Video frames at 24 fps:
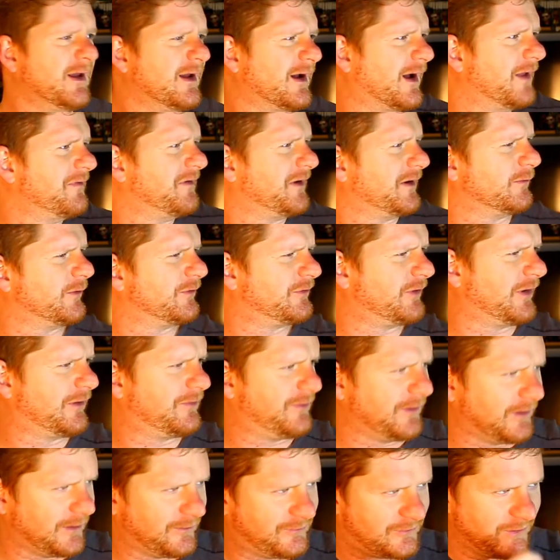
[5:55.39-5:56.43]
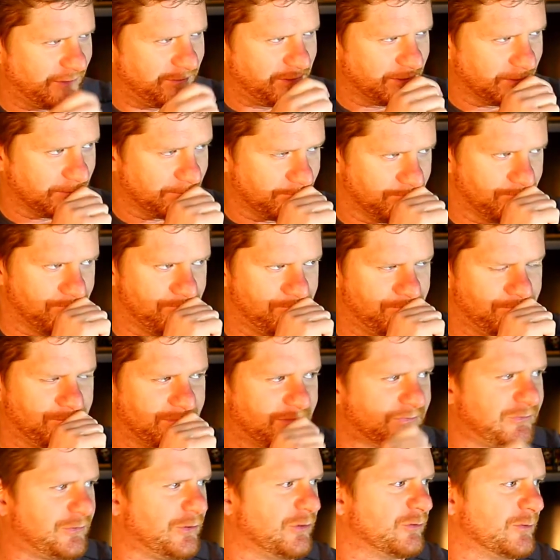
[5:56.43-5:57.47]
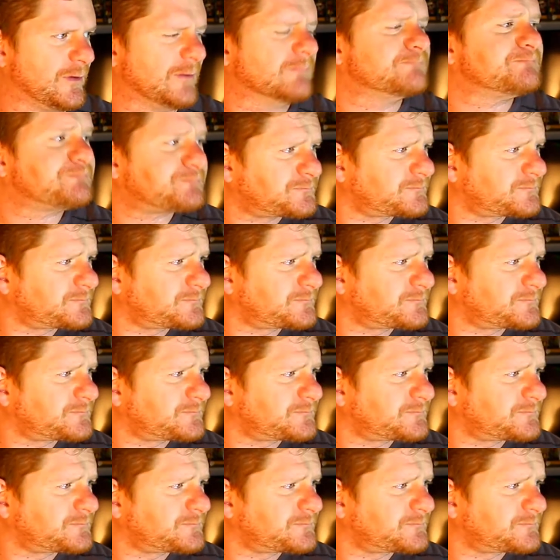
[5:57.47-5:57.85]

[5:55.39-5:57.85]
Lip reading: I think it said here. Excuse me.